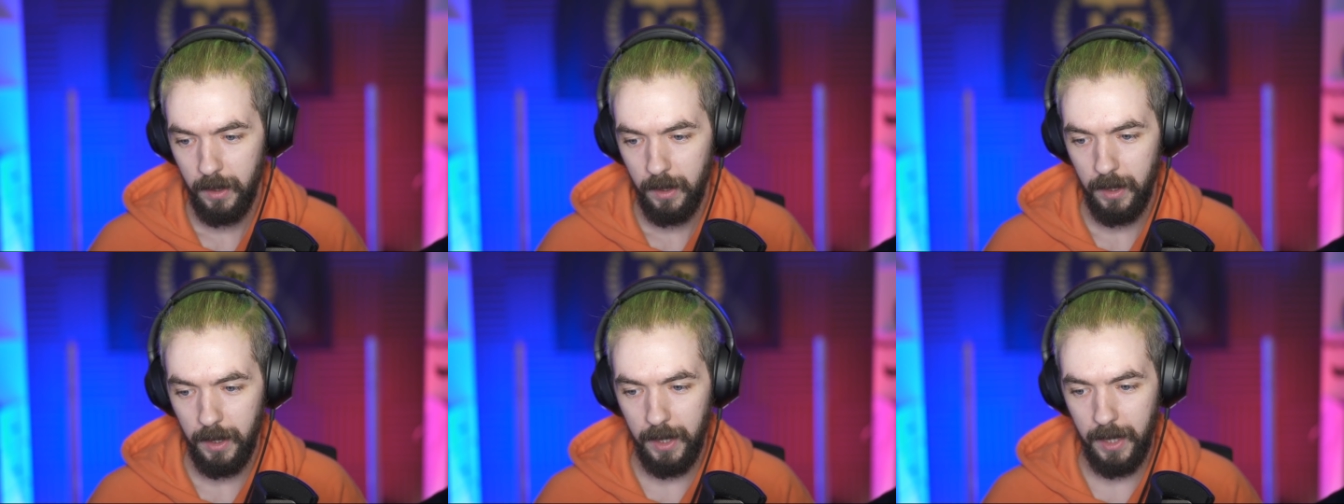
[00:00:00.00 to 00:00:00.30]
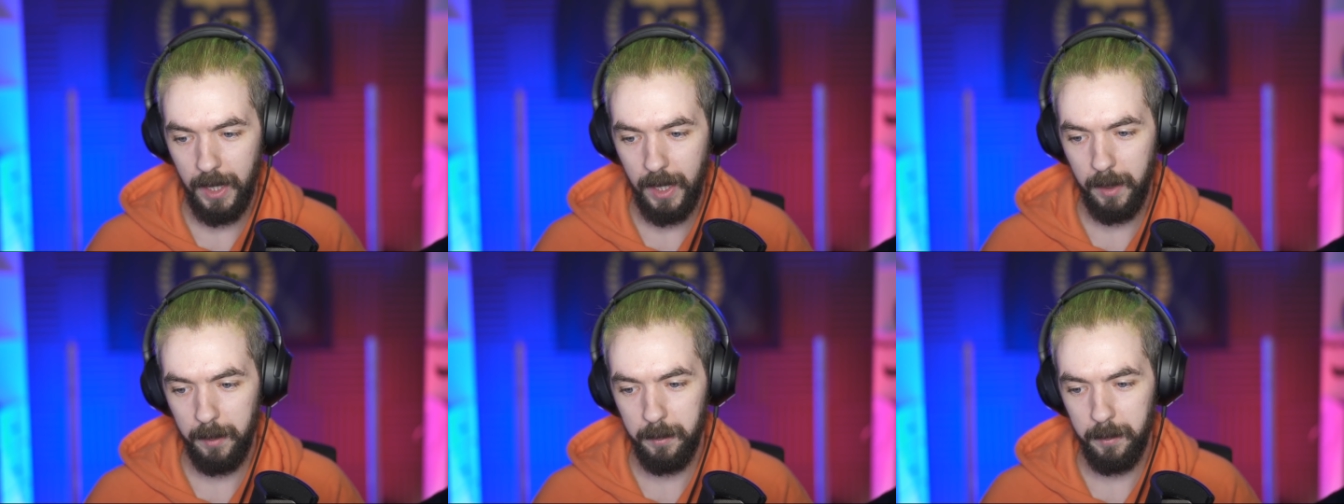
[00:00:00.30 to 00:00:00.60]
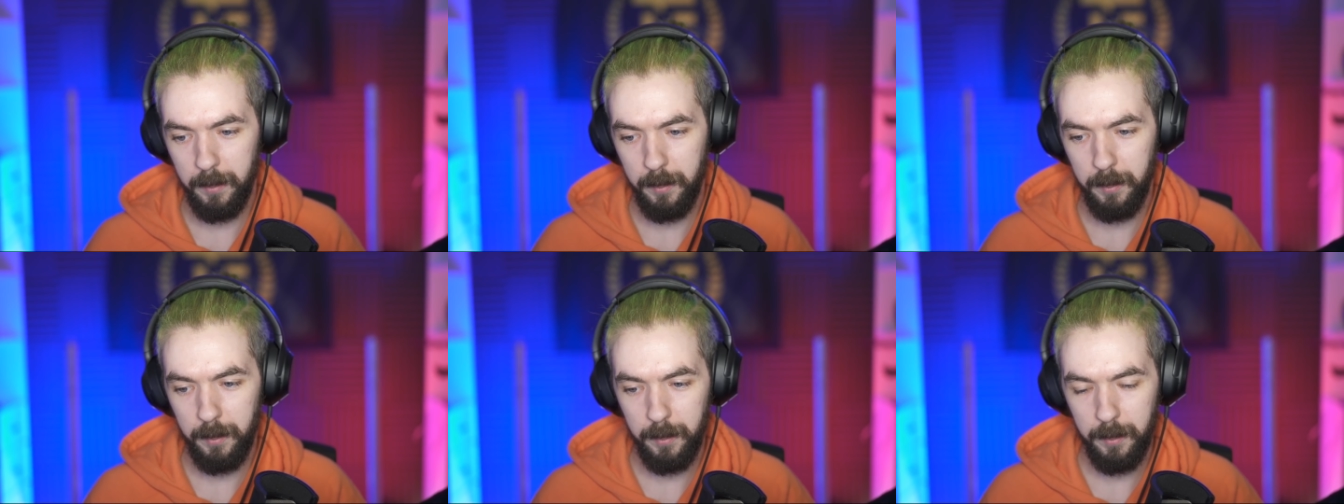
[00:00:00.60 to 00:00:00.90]

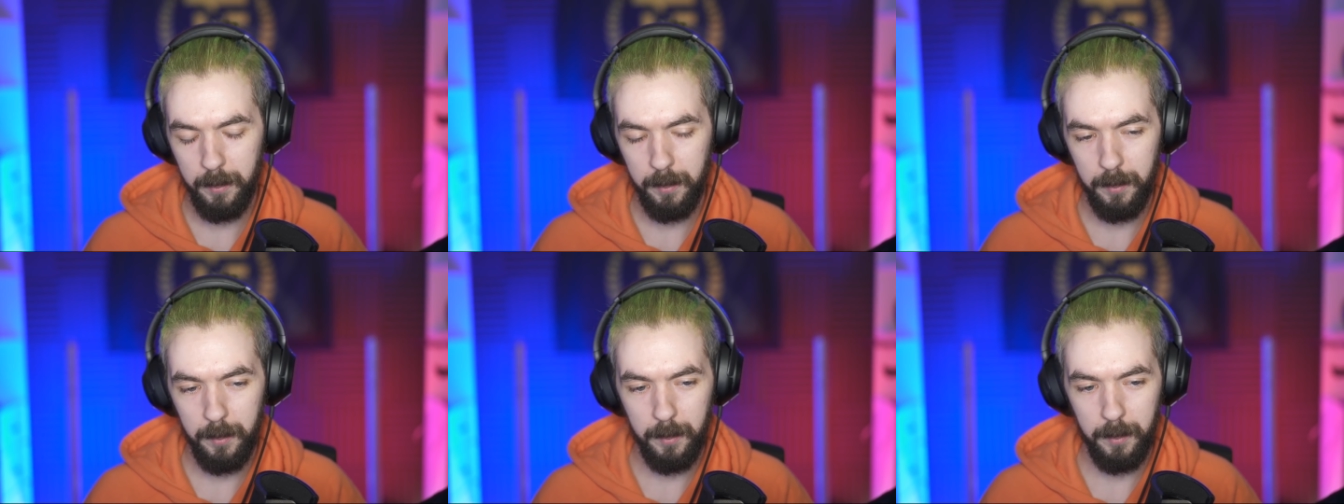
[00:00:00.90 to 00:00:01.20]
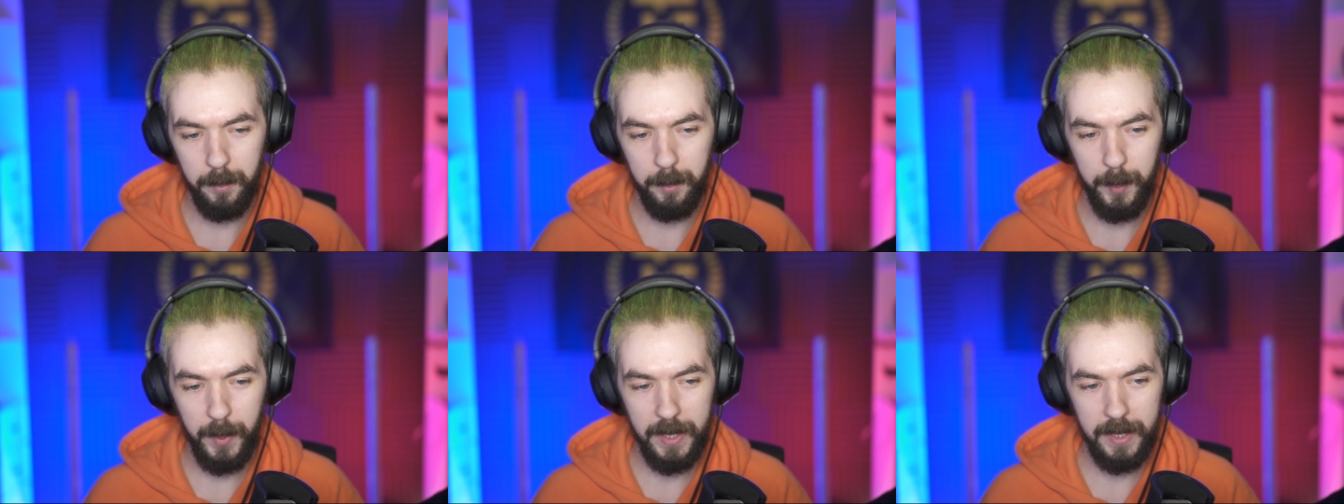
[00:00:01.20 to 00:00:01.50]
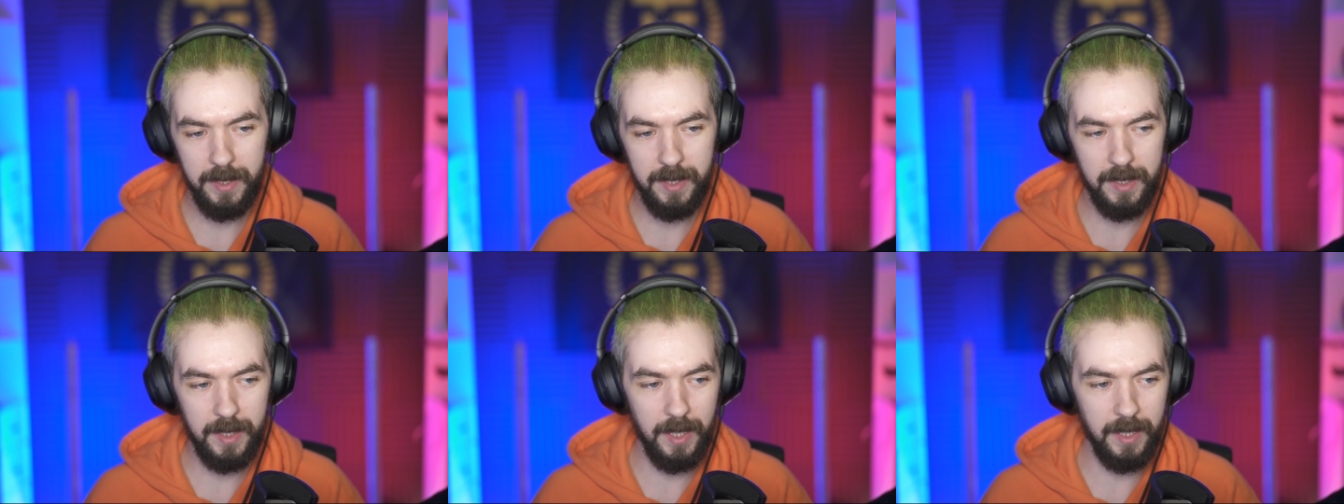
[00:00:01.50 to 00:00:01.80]
But
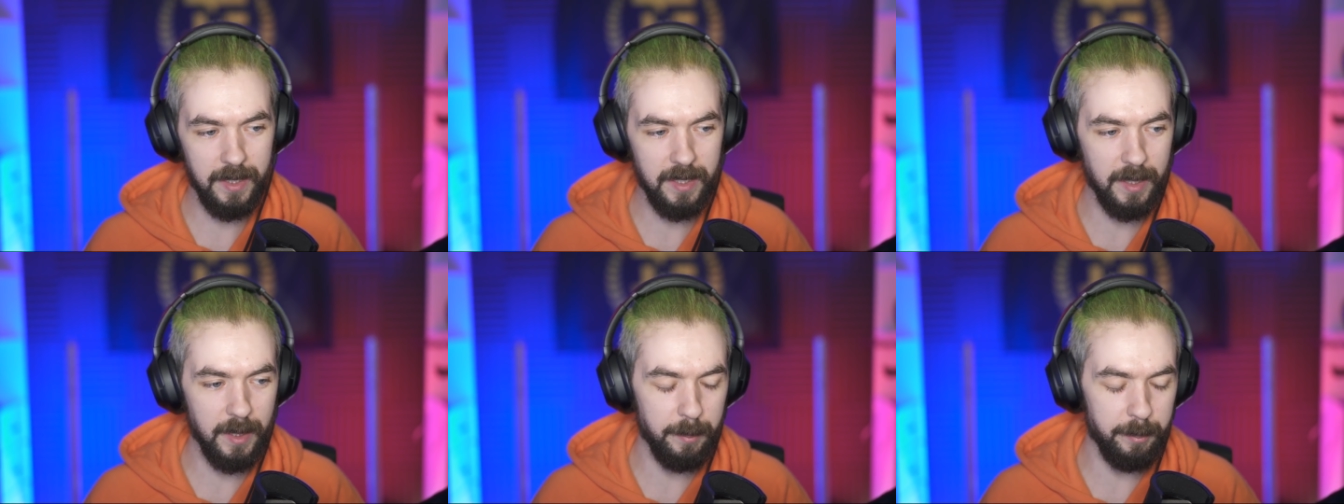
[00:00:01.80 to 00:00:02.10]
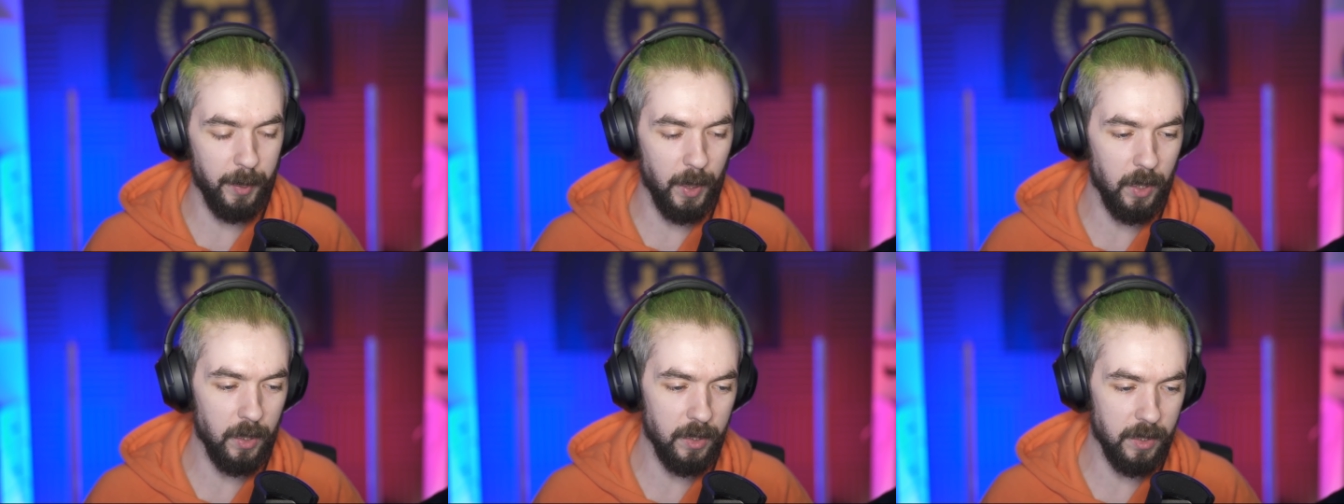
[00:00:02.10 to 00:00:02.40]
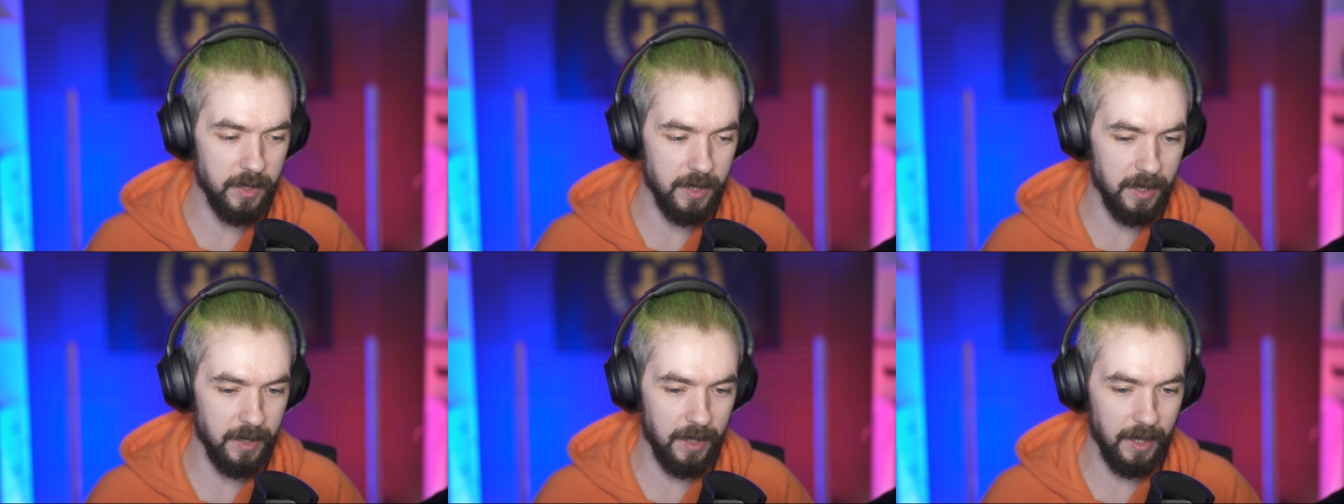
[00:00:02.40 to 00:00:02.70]
it's the
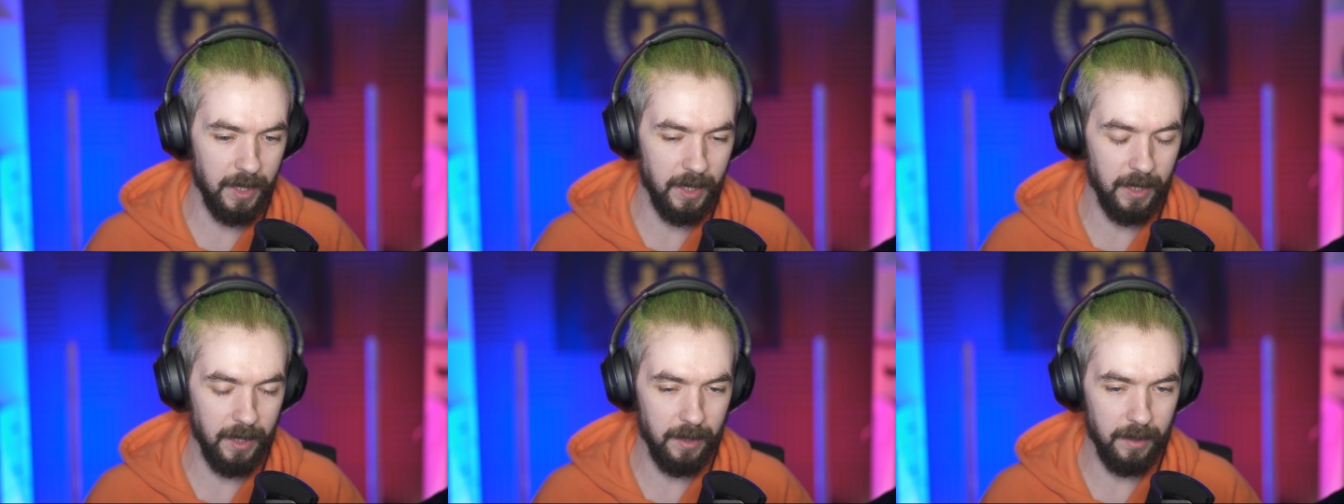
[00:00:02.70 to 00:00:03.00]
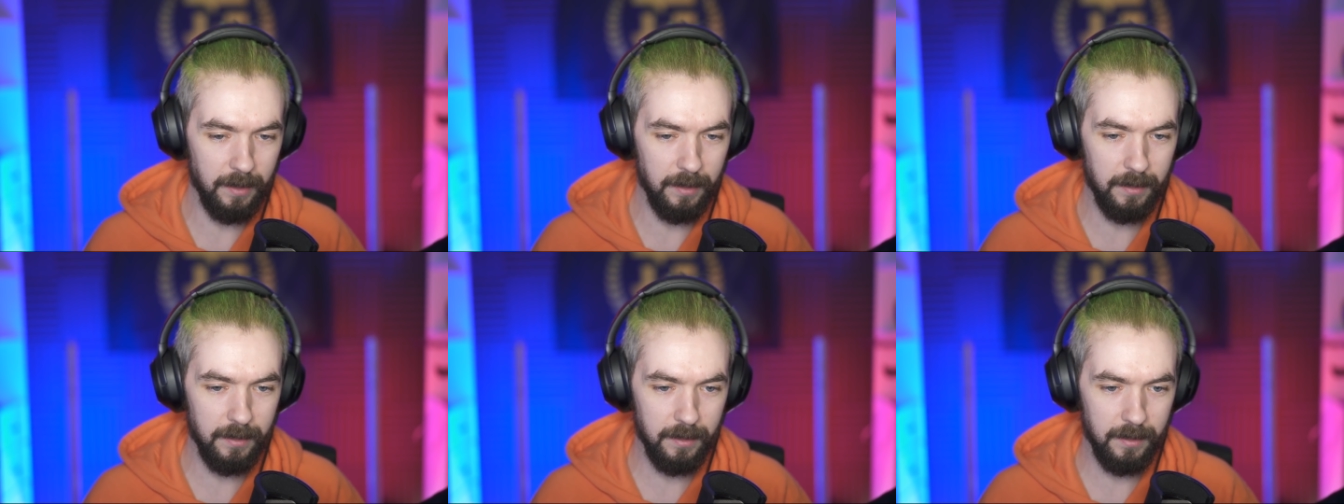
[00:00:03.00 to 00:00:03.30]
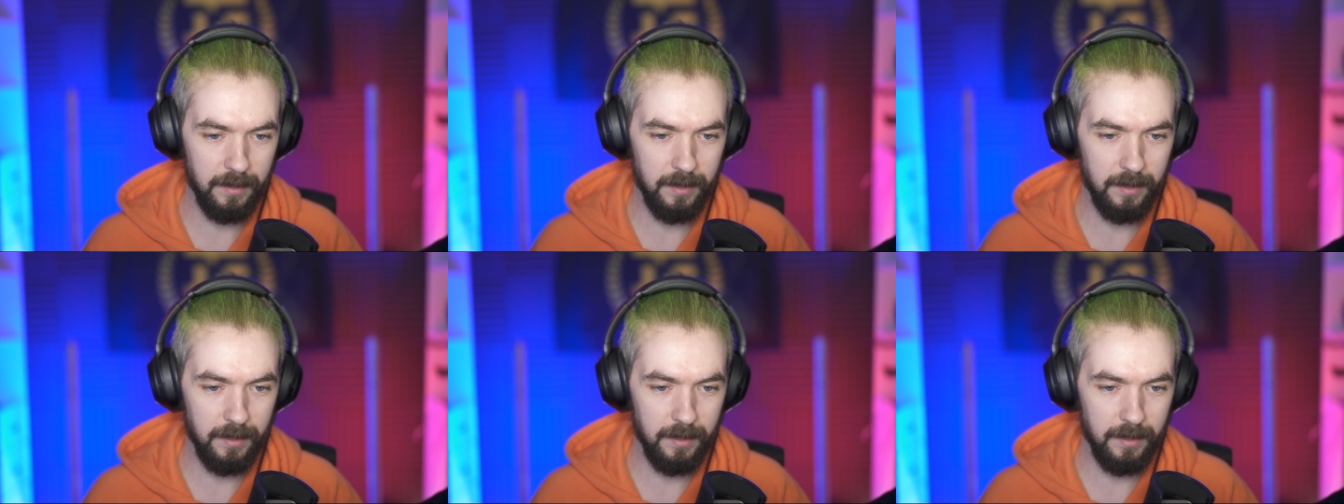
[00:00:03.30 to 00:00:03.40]
bugs and the